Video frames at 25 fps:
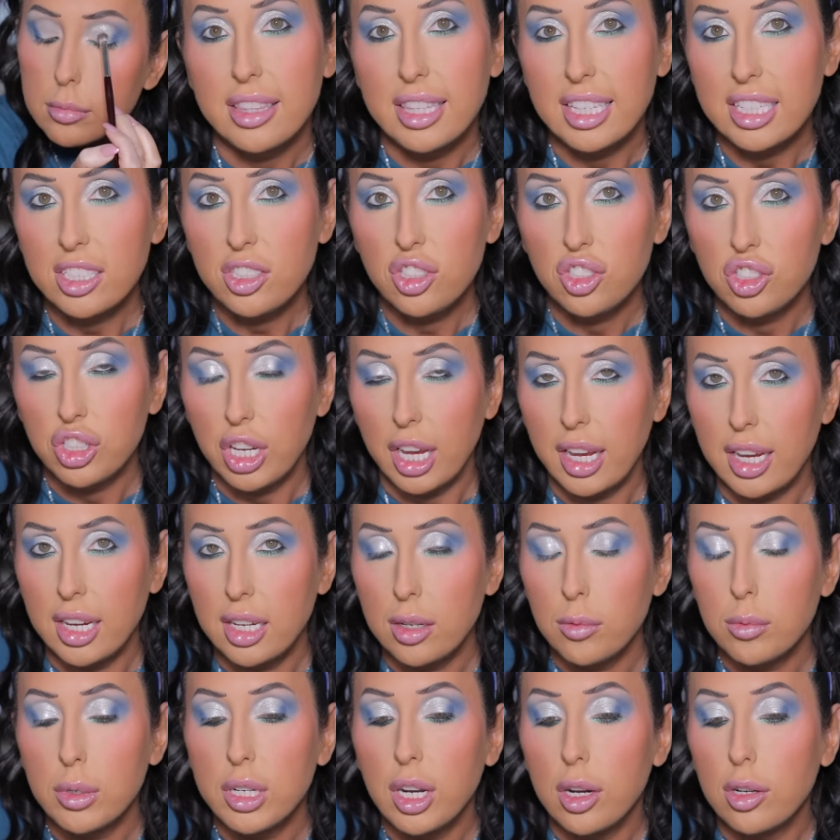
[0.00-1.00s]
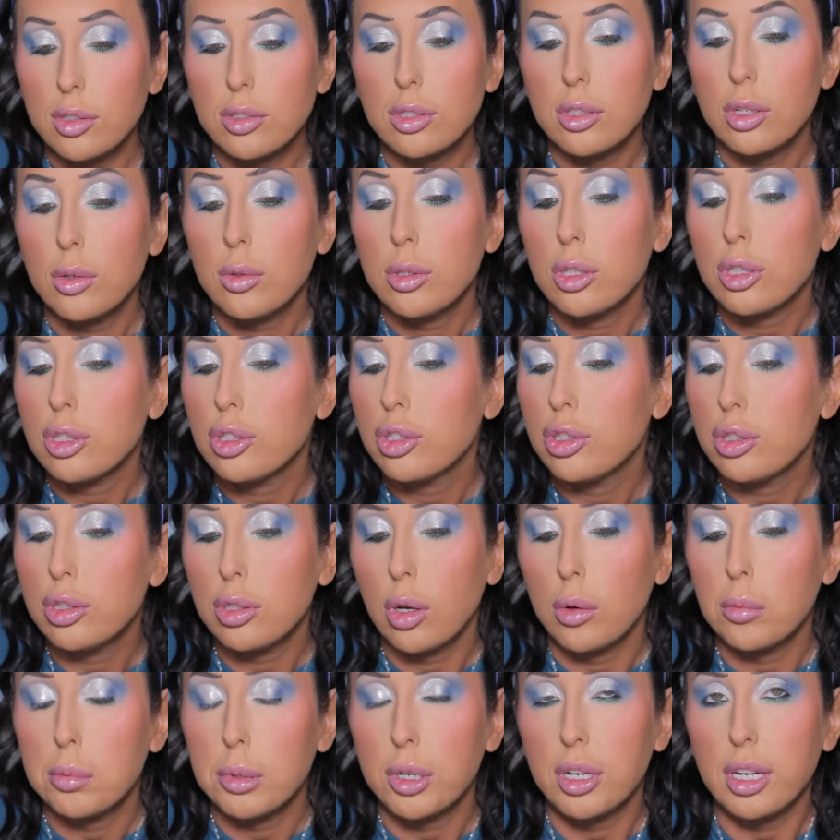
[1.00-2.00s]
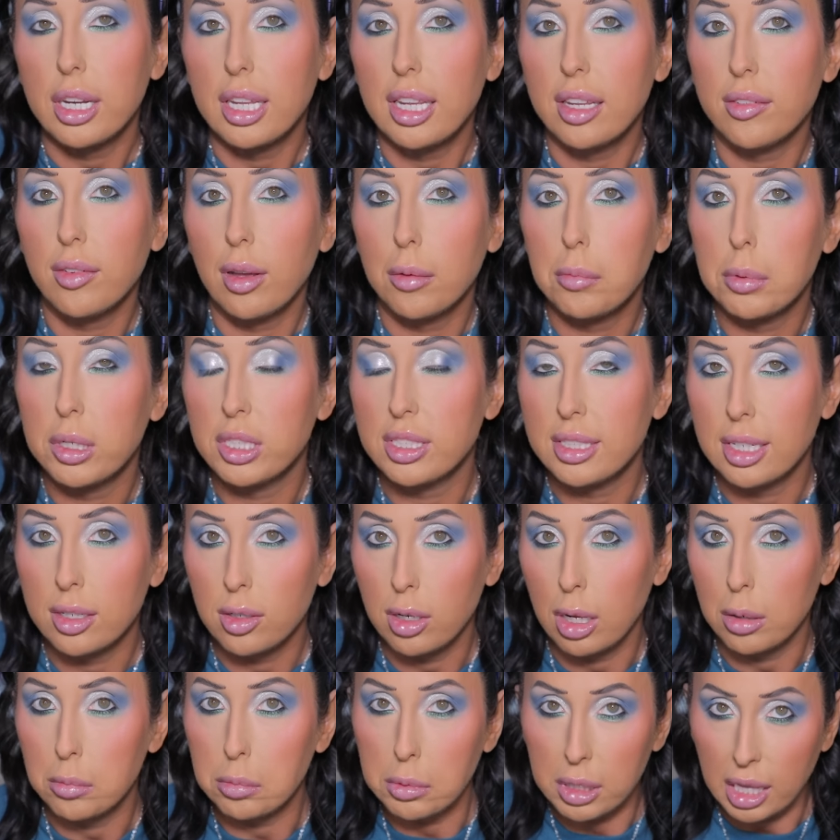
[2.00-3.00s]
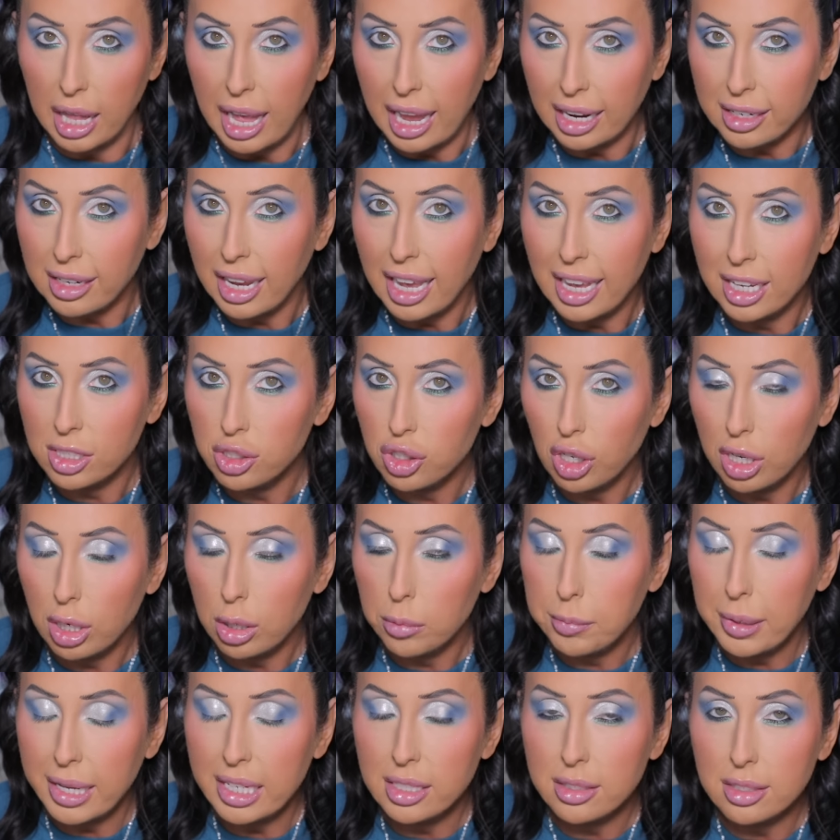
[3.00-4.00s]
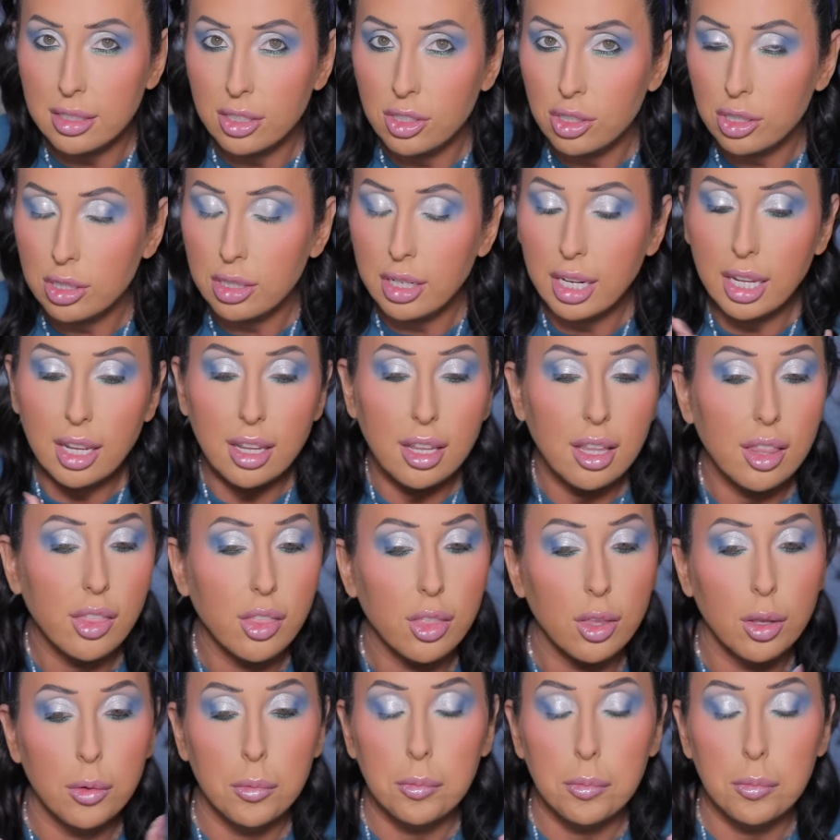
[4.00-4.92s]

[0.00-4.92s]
This shade would also look so pretty if I put down a black eyeshadow base underneath,